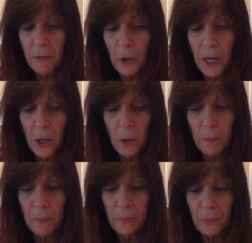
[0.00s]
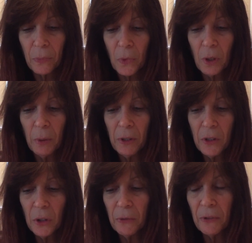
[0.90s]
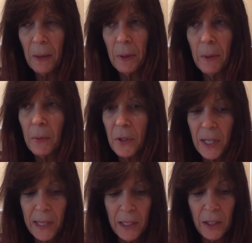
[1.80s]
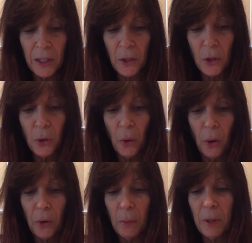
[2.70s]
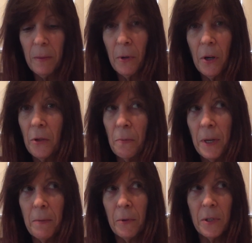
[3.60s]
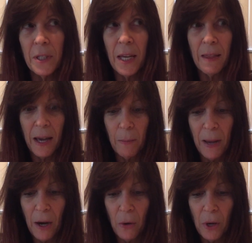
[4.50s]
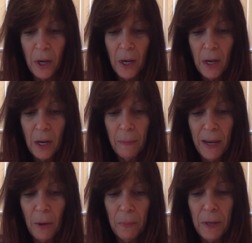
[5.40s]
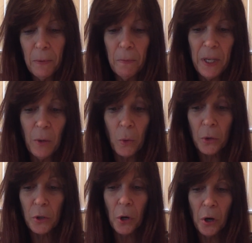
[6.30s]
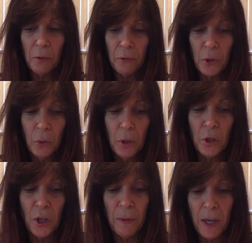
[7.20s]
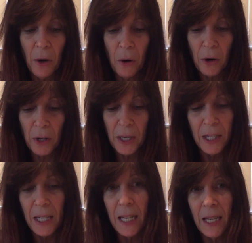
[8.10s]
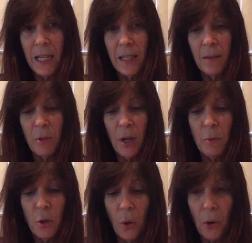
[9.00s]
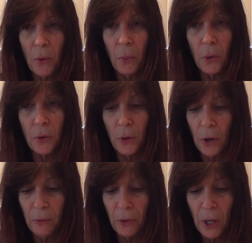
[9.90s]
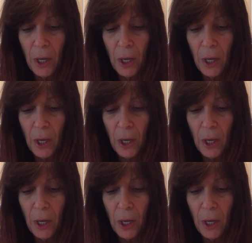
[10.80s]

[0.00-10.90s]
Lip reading: for help, but until a family member said, "Linda, you are the people other people say that about people being worse off. You and Jimmy are in need, and sometimes you are the worse off."